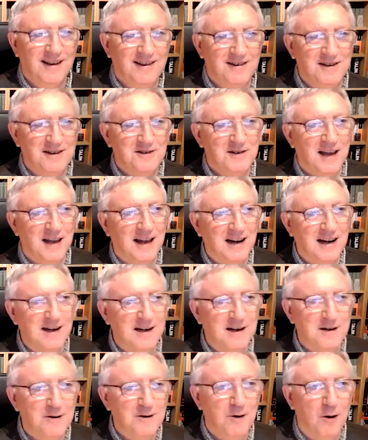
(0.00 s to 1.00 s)

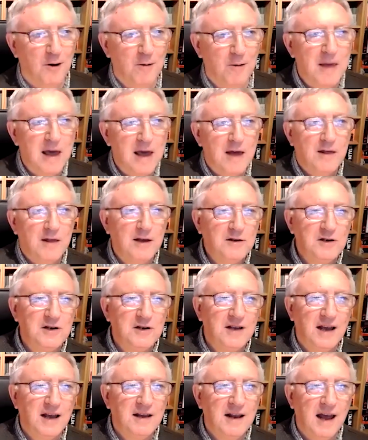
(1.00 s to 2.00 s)
Christianity at all. This
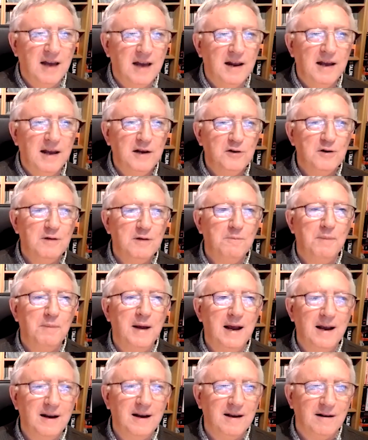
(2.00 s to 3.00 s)
is an ancient
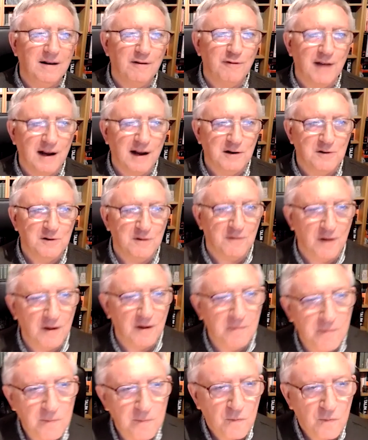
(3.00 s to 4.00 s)
pagan
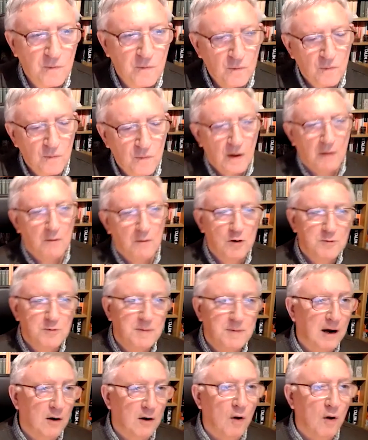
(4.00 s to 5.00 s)
festival. It goes
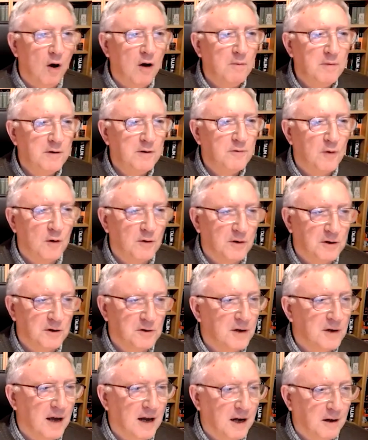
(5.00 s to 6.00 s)
back long before
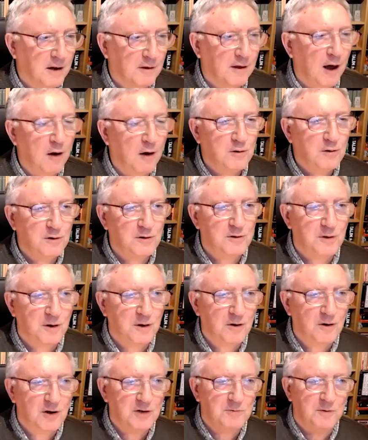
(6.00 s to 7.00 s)
Christianity, thousands of
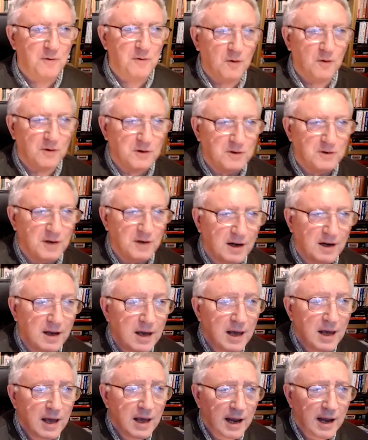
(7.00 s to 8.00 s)
years before Christianity.
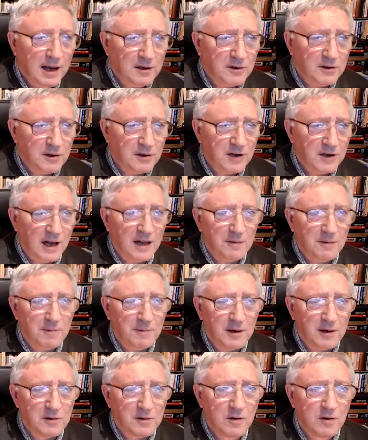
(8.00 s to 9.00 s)
It's the
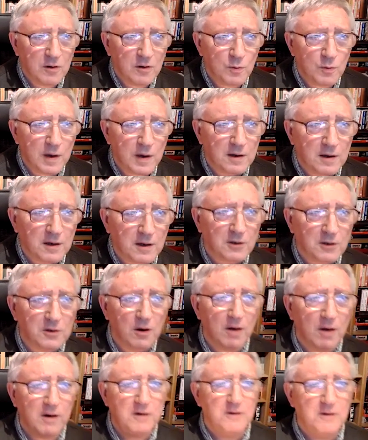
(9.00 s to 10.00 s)
celebration of the winter
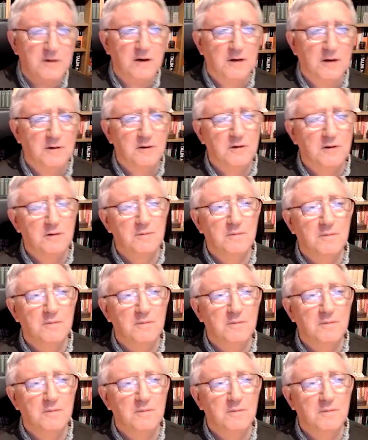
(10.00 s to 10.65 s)
solstice.